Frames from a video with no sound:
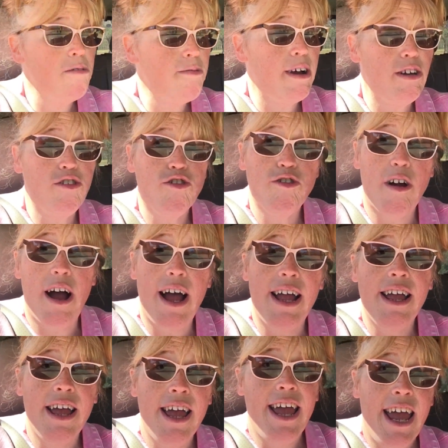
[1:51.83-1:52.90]

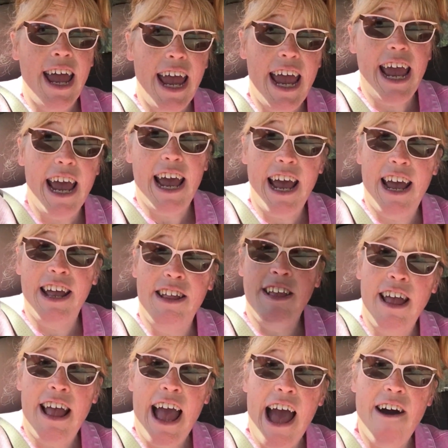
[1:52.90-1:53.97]
restaurant and
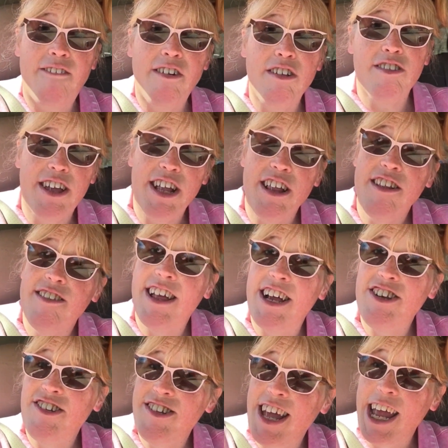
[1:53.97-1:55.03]
have a little
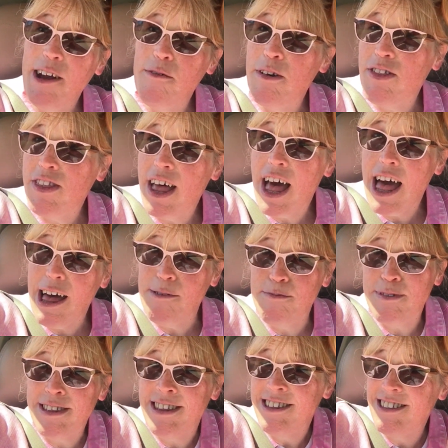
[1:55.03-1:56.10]
lunch date with the
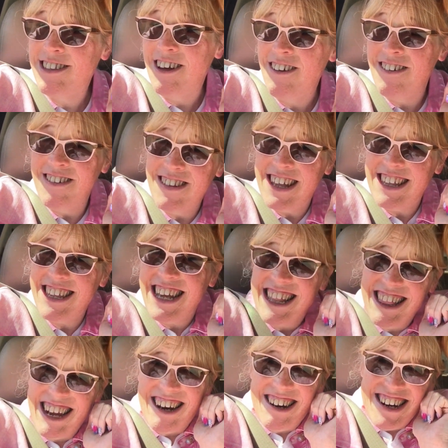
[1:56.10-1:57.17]
hubs. So let's
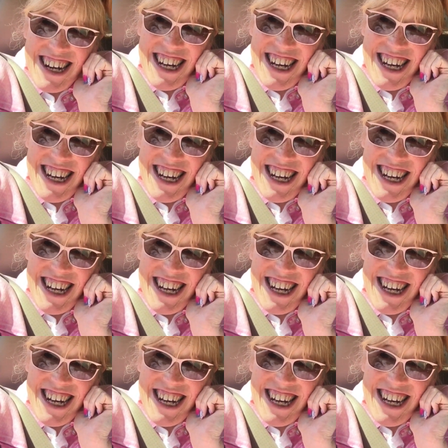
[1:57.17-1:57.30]
get there.